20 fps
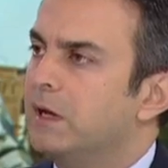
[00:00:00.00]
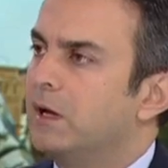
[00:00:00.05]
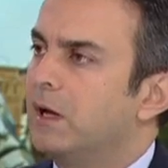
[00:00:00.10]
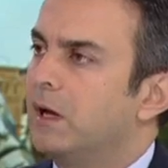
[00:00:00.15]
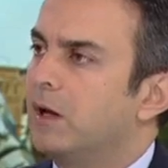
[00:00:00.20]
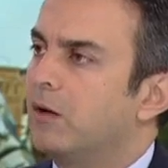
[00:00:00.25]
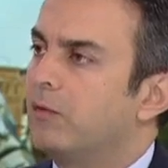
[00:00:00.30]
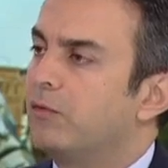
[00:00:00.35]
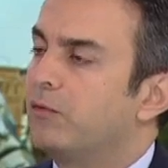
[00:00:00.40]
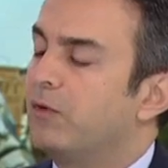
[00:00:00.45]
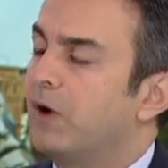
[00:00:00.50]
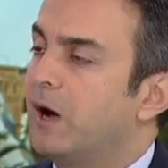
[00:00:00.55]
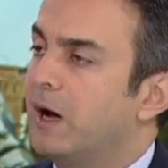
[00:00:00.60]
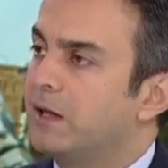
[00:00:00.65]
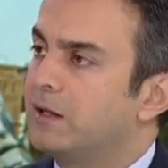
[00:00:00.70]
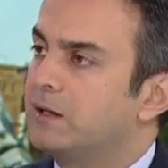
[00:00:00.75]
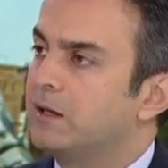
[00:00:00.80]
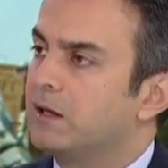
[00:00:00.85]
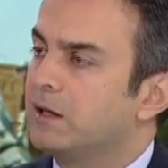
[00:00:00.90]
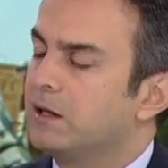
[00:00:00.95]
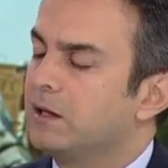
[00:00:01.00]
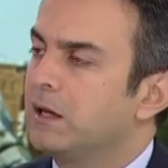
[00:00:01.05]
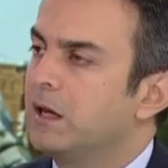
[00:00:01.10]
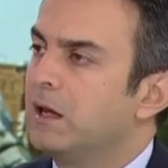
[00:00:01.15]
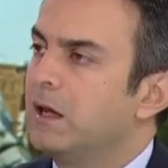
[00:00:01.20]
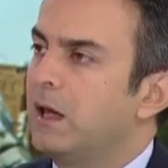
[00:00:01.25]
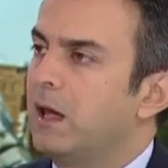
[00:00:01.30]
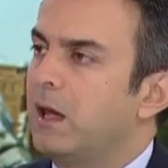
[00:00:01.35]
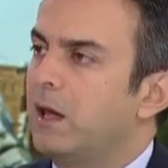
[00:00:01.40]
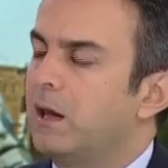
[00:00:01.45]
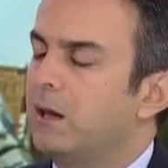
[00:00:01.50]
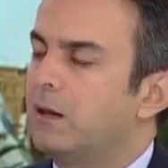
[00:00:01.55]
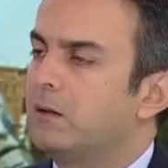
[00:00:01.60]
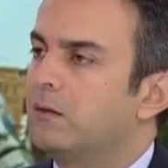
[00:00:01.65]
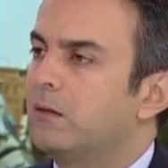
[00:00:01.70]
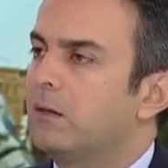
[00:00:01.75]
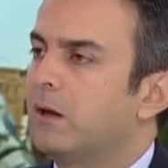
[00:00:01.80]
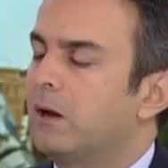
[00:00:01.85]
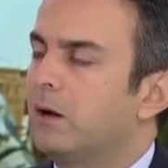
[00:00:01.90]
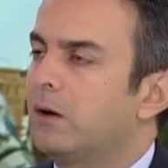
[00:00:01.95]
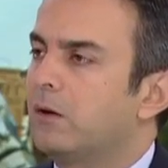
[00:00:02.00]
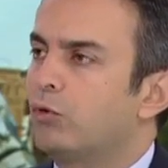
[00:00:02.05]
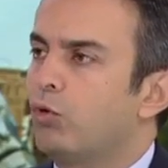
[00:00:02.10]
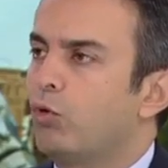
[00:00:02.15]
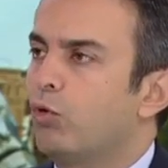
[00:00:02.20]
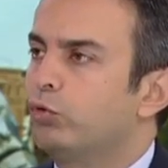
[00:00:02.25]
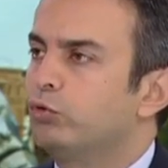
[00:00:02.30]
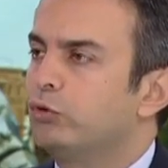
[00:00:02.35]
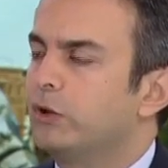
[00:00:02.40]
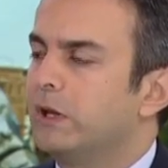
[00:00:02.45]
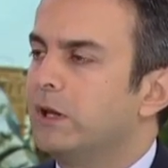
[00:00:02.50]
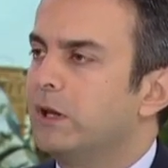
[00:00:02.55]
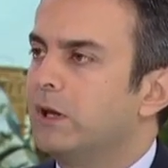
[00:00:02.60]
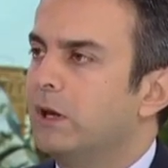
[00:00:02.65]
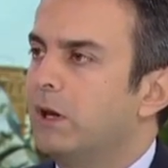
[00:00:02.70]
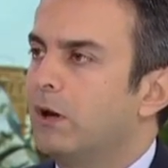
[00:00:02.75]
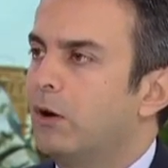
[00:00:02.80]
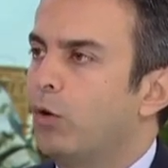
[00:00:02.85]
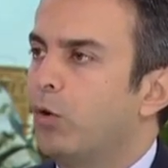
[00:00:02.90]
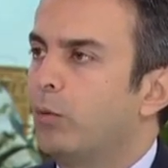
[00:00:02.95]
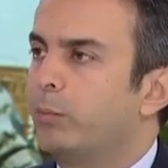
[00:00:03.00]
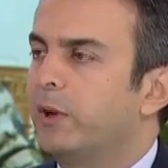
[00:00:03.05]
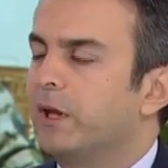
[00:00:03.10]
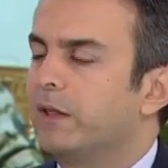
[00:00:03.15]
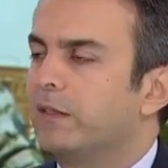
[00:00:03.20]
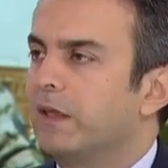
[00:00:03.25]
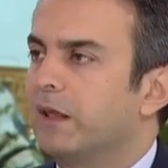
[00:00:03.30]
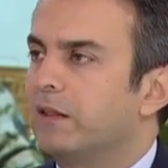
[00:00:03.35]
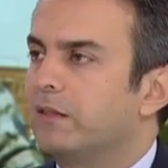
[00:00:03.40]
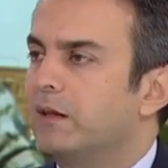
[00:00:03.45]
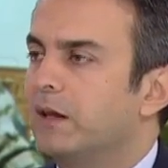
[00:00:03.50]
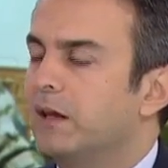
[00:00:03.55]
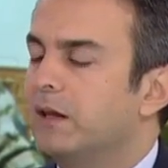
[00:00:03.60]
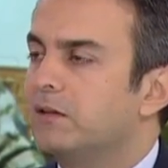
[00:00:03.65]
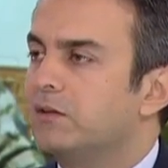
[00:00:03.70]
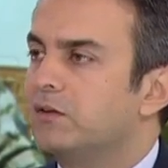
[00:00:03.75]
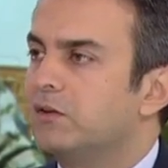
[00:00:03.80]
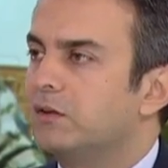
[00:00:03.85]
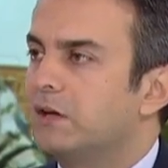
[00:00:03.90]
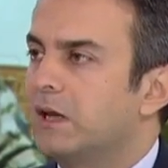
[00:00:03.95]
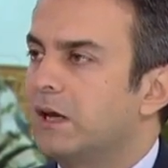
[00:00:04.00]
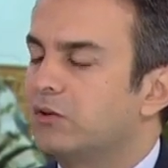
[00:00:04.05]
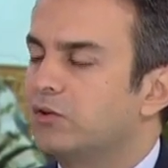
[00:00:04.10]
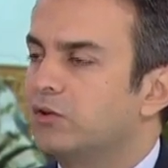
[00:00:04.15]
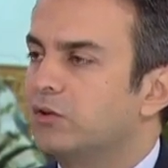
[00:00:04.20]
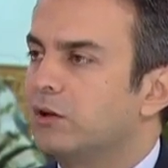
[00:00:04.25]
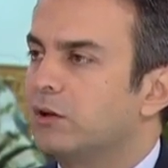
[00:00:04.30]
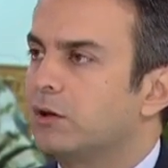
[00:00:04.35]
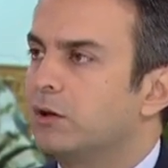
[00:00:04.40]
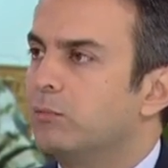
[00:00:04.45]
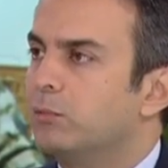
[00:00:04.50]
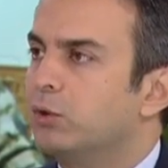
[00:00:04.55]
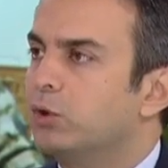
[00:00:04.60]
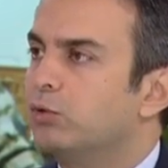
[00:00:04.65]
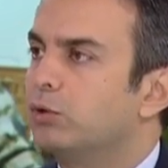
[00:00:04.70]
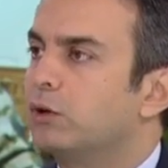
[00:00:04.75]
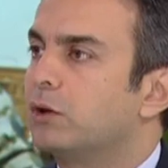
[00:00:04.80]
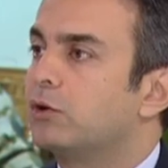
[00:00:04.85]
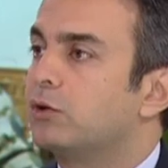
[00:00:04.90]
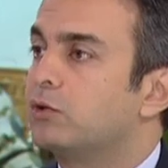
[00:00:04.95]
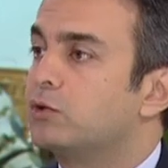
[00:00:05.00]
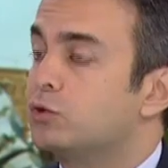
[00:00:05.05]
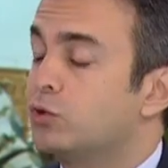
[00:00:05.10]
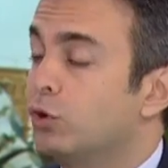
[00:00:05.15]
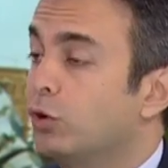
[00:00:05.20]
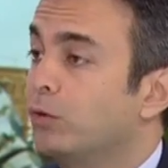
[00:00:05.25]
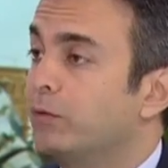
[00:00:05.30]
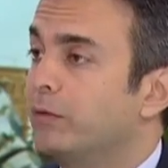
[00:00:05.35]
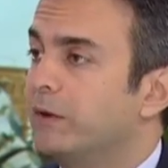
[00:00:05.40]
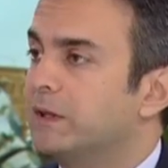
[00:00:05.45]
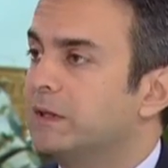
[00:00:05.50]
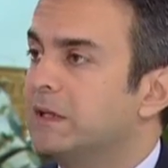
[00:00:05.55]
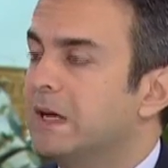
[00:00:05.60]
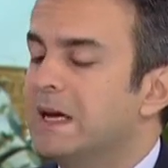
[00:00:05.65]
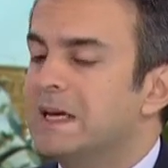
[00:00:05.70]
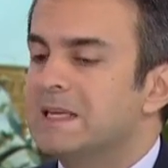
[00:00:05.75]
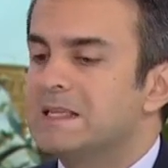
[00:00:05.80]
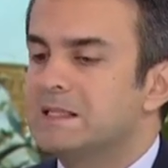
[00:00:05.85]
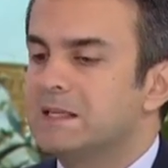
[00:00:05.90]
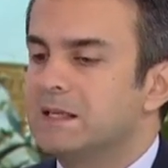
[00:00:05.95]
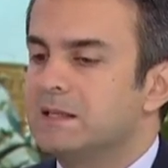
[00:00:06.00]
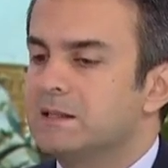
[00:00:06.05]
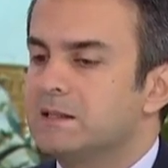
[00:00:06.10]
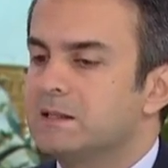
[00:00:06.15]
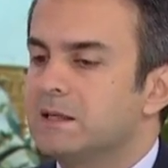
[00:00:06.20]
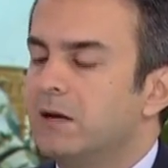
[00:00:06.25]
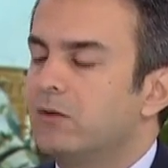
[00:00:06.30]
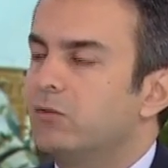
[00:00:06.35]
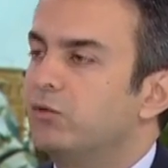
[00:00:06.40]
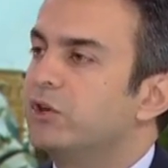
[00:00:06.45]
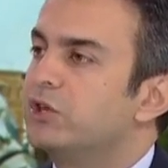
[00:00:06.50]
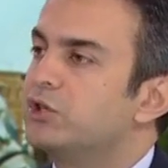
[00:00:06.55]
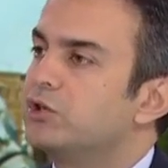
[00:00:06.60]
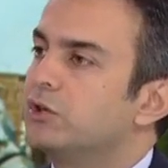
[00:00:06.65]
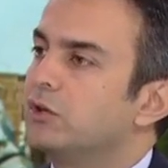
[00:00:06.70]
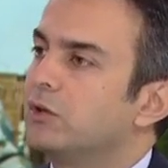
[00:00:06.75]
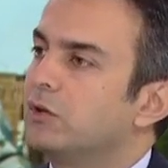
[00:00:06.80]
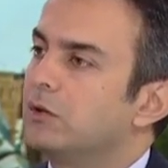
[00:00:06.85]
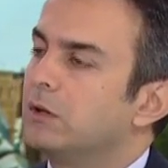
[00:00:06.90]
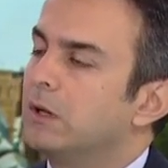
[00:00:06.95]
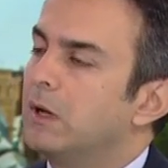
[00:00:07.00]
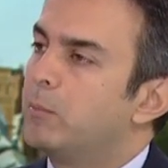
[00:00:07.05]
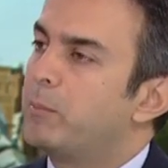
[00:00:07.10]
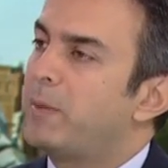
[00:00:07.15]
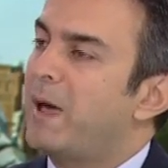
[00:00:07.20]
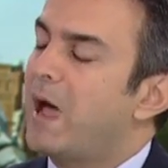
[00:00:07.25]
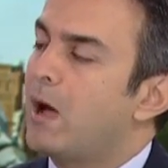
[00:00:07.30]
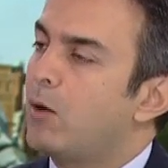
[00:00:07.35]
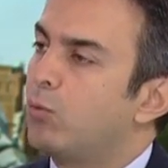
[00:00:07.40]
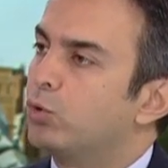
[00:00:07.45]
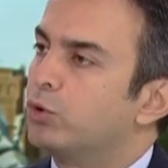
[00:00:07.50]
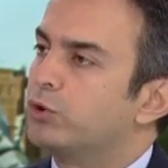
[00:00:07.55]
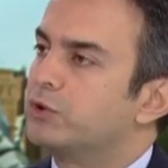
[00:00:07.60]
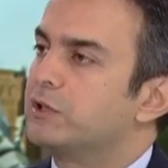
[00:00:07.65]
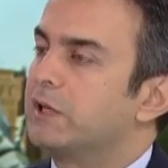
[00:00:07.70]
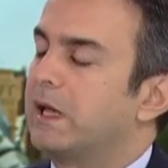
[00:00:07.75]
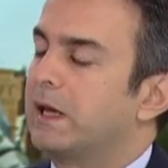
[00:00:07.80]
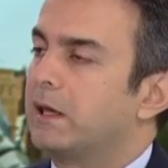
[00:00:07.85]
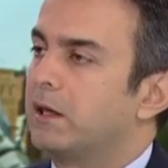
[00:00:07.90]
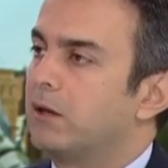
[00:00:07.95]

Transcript: uh, fighting, and they are only hoping that the international community could solve it since regional powers like